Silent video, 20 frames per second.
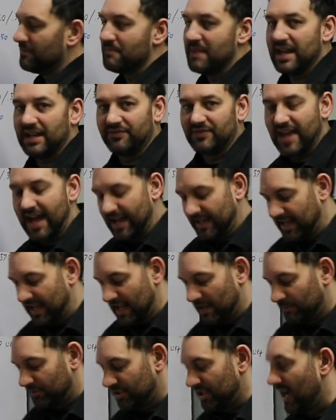made that
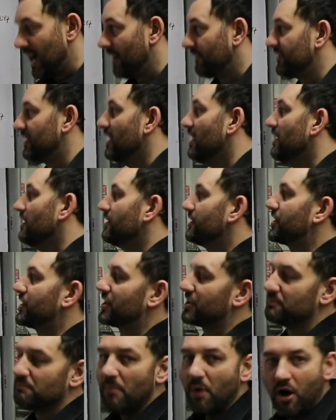camshaft
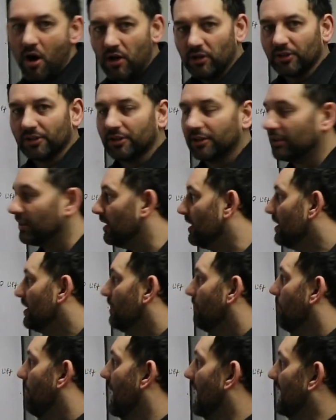smaller
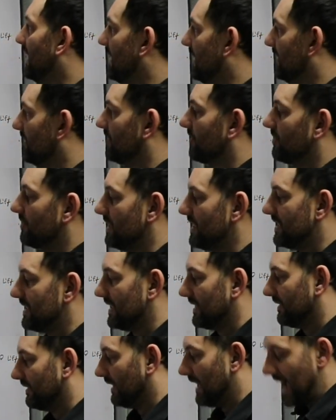by
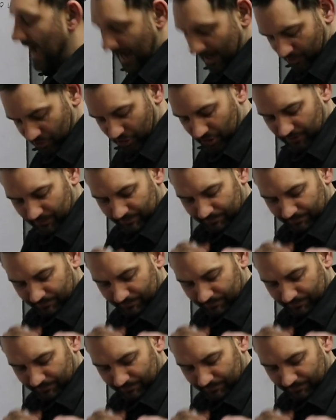increasing lash.